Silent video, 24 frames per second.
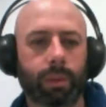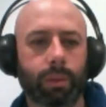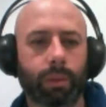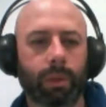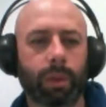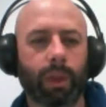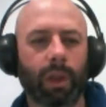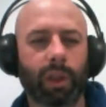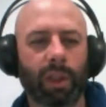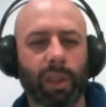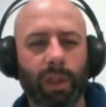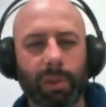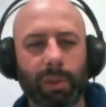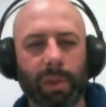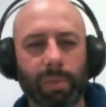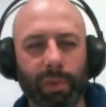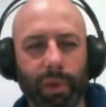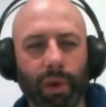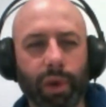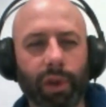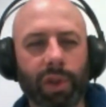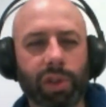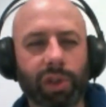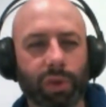Like Wendy
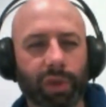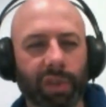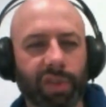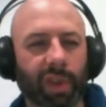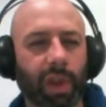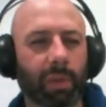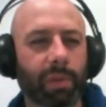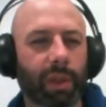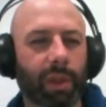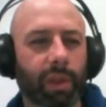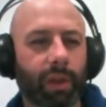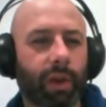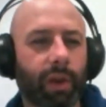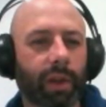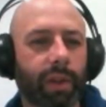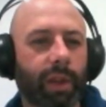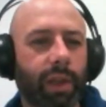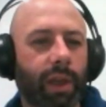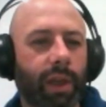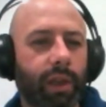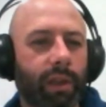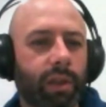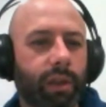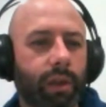Birch or something like
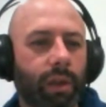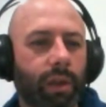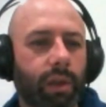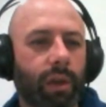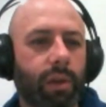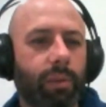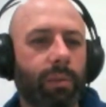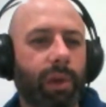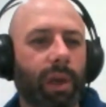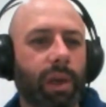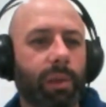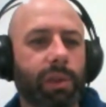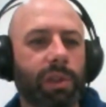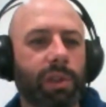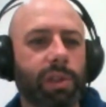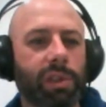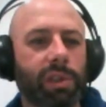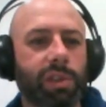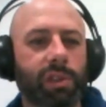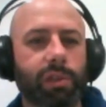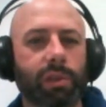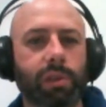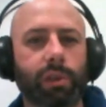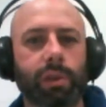that? Yeah, maybe
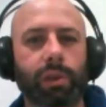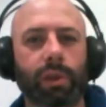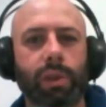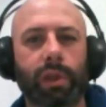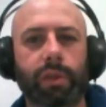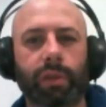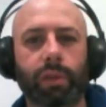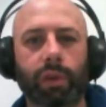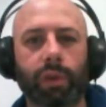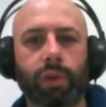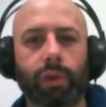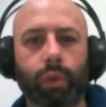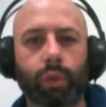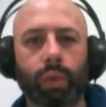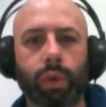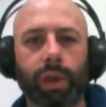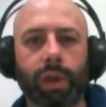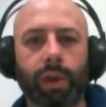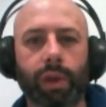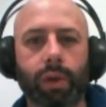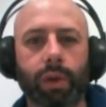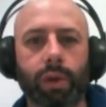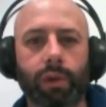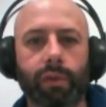just give her a
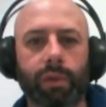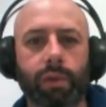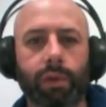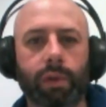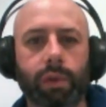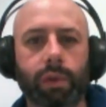week off.